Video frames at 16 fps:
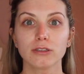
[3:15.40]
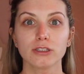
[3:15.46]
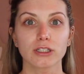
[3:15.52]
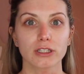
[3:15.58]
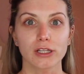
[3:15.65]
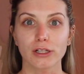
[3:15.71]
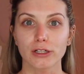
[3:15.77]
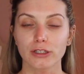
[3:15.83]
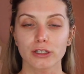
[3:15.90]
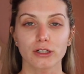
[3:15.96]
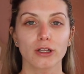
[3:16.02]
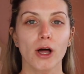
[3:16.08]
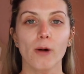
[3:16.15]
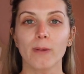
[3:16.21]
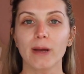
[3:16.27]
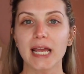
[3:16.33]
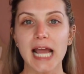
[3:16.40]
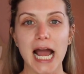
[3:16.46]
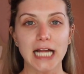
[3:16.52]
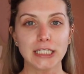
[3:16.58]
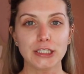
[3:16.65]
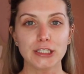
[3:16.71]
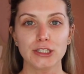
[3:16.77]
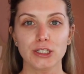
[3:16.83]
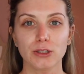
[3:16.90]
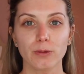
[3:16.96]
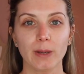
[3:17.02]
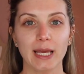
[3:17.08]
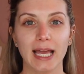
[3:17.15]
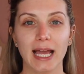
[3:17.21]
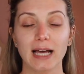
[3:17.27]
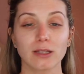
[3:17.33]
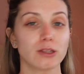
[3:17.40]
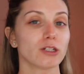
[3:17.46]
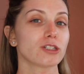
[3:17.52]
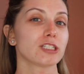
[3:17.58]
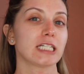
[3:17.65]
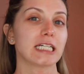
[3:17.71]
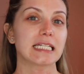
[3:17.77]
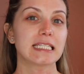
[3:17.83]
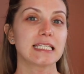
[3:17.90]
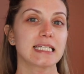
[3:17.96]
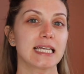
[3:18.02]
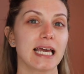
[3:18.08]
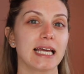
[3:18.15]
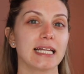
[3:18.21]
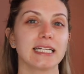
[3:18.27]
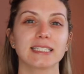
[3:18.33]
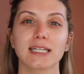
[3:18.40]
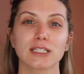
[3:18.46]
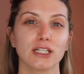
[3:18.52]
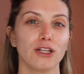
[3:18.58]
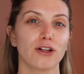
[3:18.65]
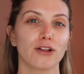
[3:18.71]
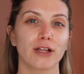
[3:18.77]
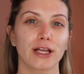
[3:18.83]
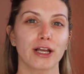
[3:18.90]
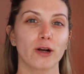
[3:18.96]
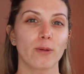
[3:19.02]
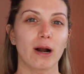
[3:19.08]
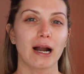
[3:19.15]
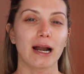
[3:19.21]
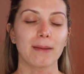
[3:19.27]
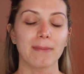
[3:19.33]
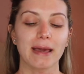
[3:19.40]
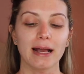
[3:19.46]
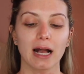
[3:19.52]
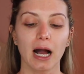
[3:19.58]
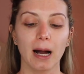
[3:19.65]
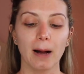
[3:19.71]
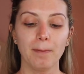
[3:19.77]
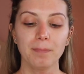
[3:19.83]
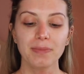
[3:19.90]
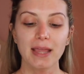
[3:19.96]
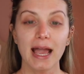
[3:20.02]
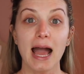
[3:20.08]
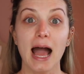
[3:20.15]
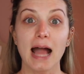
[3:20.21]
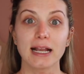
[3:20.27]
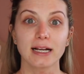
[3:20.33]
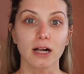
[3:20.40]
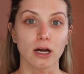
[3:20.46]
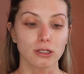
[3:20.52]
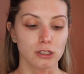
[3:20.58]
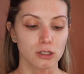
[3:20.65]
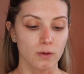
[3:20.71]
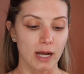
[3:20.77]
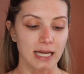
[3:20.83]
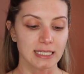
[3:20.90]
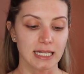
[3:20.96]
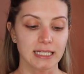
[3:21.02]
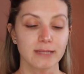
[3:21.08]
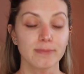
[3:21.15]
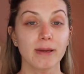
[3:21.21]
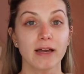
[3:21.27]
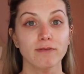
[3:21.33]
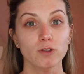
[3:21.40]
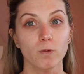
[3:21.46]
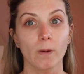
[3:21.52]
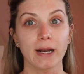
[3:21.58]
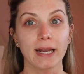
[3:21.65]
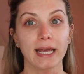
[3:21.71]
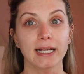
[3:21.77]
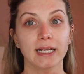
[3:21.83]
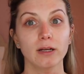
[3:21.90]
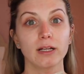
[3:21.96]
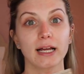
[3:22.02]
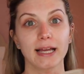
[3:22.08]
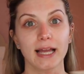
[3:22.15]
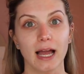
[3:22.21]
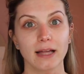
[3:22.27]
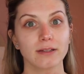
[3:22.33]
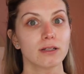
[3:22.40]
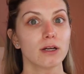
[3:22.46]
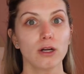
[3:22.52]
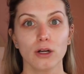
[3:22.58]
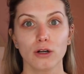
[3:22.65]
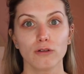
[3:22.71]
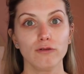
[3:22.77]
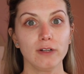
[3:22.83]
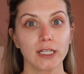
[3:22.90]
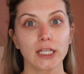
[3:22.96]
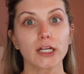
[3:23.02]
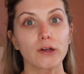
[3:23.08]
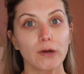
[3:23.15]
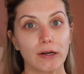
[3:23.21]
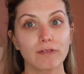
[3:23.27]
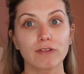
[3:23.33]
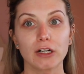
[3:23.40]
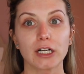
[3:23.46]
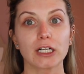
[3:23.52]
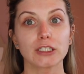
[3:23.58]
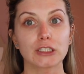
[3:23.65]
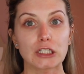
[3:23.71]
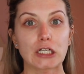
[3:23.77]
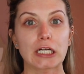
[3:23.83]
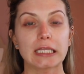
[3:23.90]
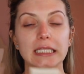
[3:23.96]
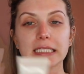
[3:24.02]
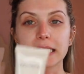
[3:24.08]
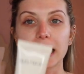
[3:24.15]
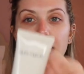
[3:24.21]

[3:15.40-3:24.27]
just looks glowy and dewy. It looks like skin. It doesn't look like you're wearing makeup. And it also has SPF 20 in it. Again, really great for during the